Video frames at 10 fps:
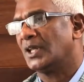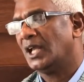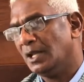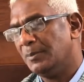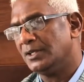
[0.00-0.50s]

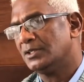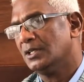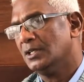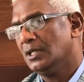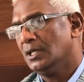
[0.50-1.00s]
element
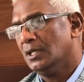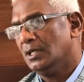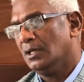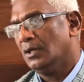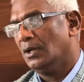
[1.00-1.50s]

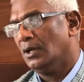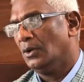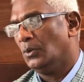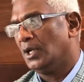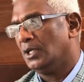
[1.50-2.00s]

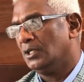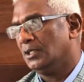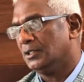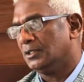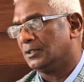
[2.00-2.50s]

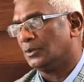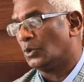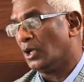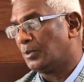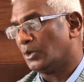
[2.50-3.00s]
while
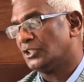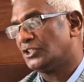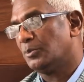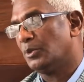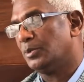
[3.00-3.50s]
going for this
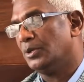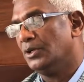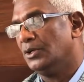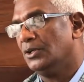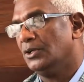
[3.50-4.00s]
type of
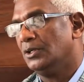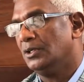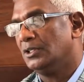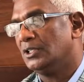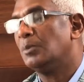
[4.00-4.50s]

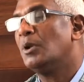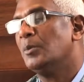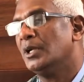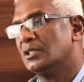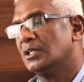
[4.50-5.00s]

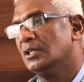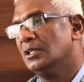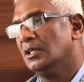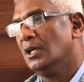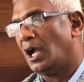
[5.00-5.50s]
development
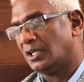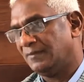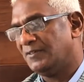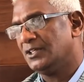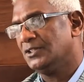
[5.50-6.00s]

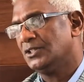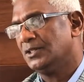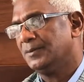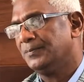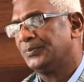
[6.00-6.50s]
activities
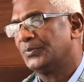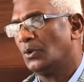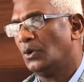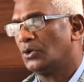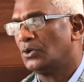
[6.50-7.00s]

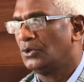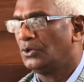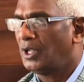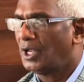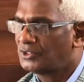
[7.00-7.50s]

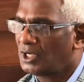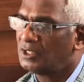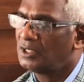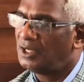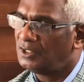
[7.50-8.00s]
or
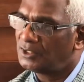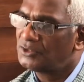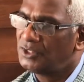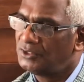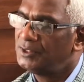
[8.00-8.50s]
extracting
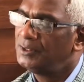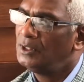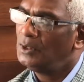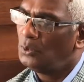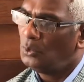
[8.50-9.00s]
industries,
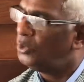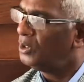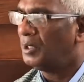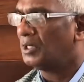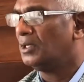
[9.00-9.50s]

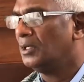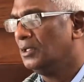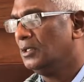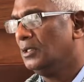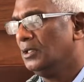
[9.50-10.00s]
whoever
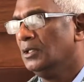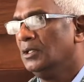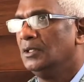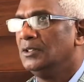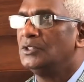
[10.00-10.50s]

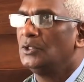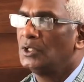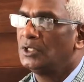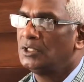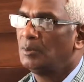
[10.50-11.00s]
is in
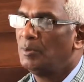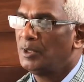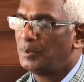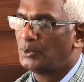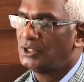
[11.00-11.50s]
a
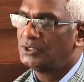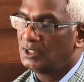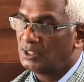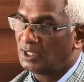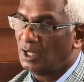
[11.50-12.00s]
development process
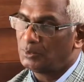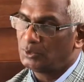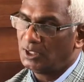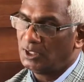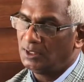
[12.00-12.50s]
and they come
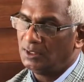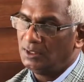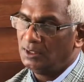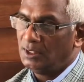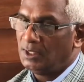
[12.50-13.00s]
to the
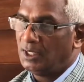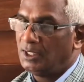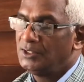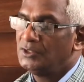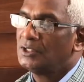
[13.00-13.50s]

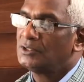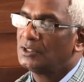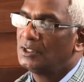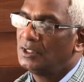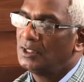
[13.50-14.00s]

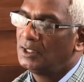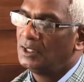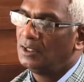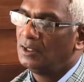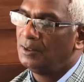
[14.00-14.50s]
indigenous
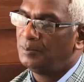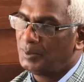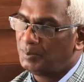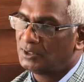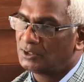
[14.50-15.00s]

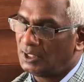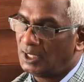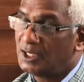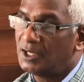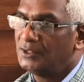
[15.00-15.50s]
people's
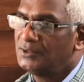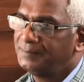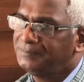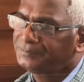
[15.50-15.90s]
areas,